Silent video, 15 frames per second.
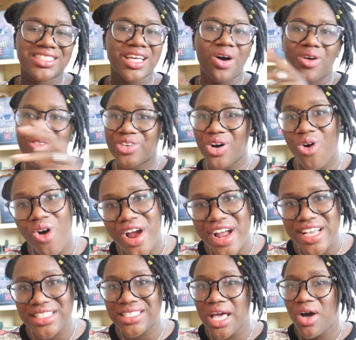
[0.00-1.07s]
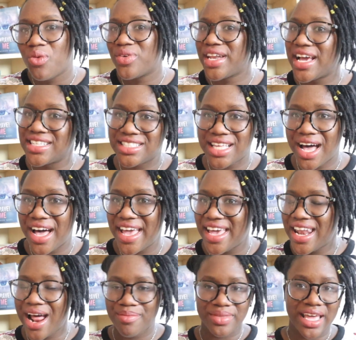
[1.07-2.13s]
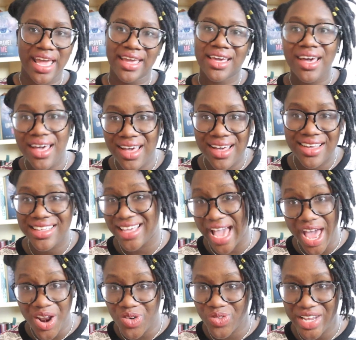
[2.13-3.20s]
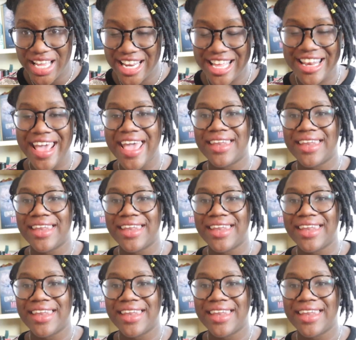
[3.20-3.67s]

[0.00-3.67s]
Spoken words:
So of course, when I saw it, I'm like, gotta read it.